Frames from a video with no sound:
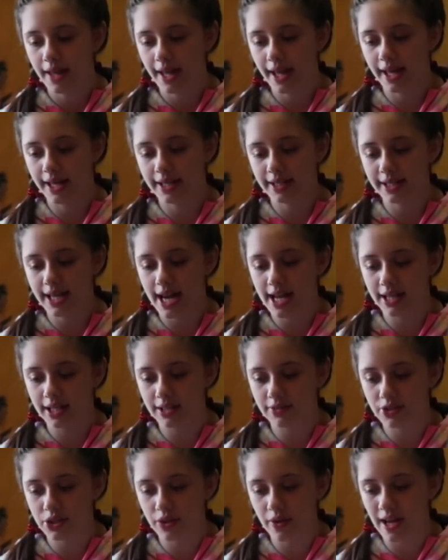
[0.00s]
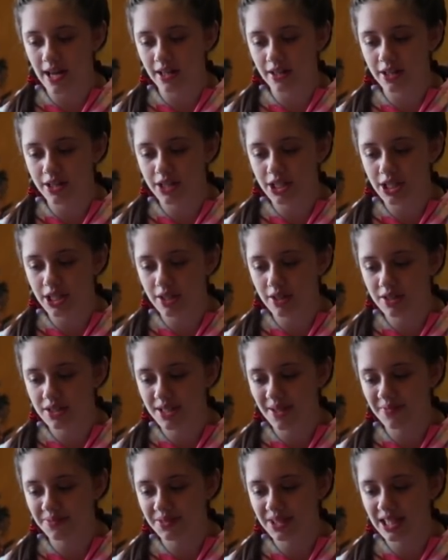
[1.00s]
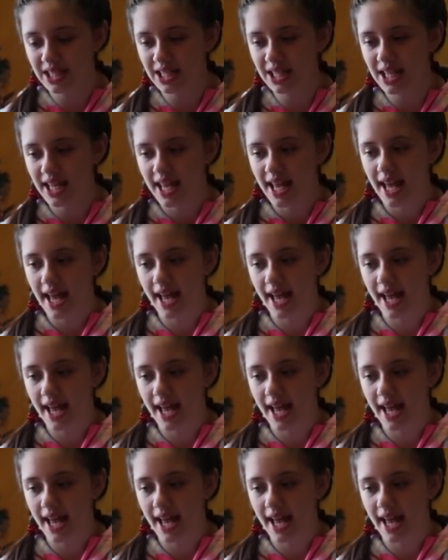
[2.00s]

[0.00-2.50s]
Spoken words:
and it kind of gives you energy or something,